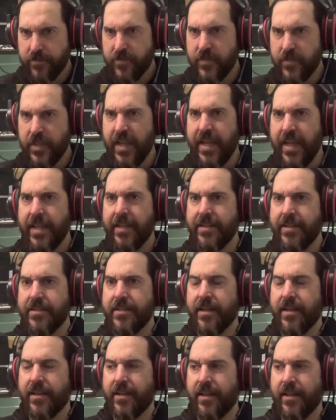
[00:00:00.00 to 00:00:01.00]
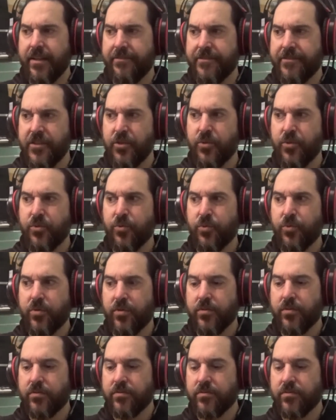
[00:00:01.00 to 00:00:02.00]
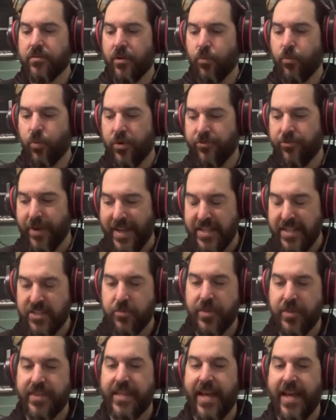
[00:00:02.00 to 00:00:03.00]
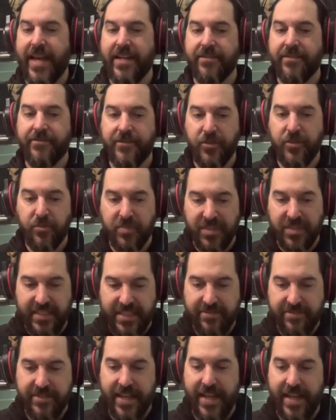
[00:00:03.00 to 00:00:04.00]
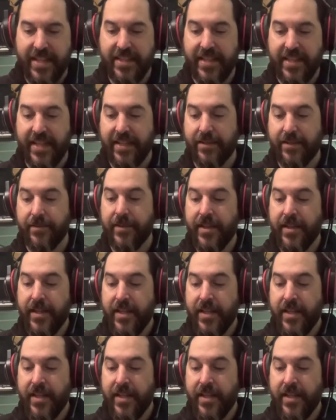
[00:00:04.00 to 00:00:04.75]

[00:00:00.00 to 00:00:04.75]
And if you were raised with that, if you believe that, then